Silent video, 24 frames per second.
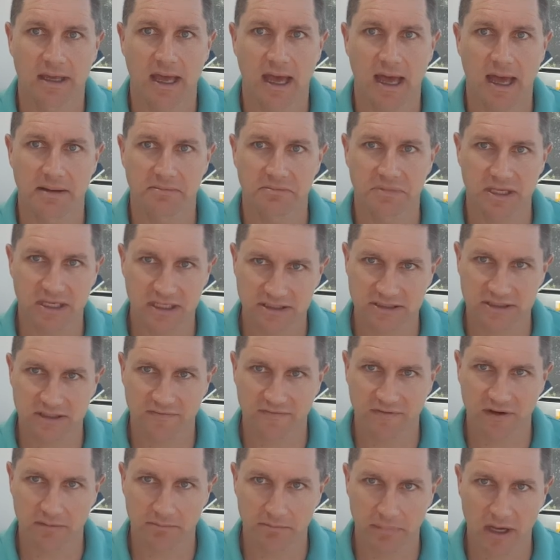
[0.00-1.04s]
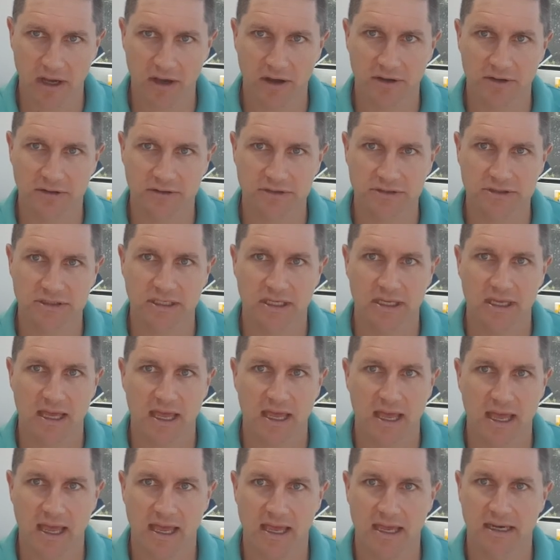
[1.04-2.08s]
Um, get yourself composed,
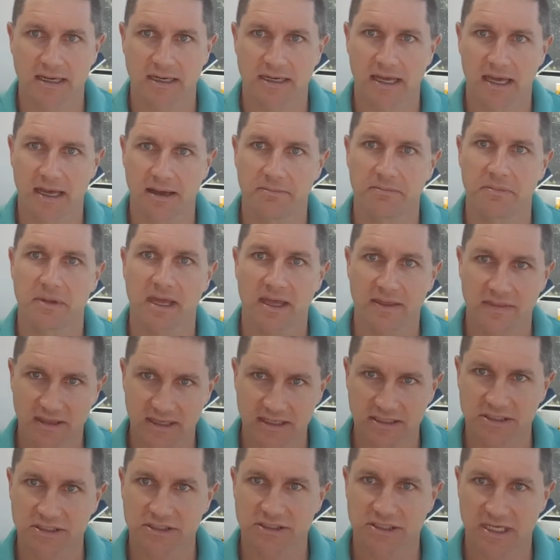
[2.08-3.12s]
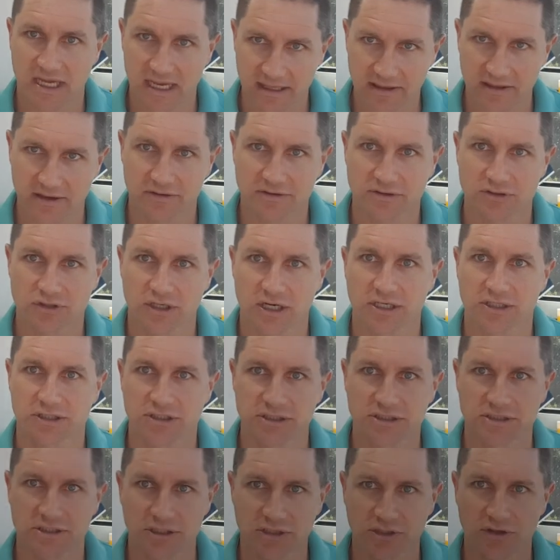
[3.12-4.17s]
and, um, and then just take their instructions
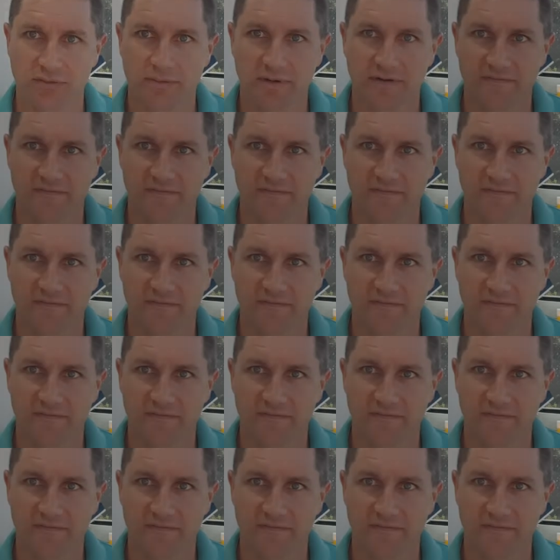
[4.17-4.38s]
and you'll be